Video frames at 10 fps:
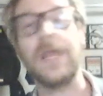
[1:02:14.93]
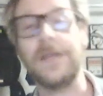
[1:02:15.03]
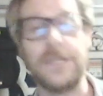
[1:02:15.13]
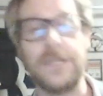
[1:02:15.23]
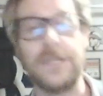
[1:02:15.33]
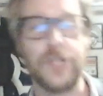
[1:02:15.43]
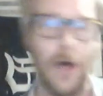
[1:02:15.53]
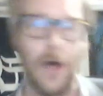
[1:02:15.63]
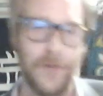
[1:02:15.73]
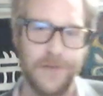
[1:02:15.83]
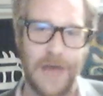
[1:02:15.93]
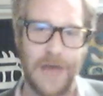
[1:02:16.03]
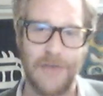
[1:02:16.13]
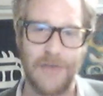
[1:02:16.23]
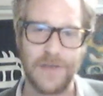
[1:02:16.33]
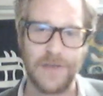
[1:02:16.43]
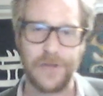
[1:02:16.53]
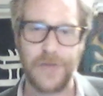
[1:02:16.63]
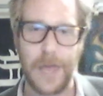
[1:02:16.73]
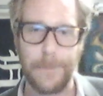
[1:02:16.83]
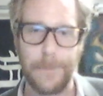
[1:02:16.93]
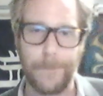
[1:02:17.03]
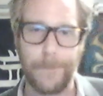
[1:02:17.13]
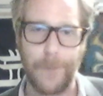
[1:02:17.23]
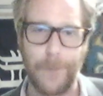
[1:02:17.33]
in addition to all this, obviously they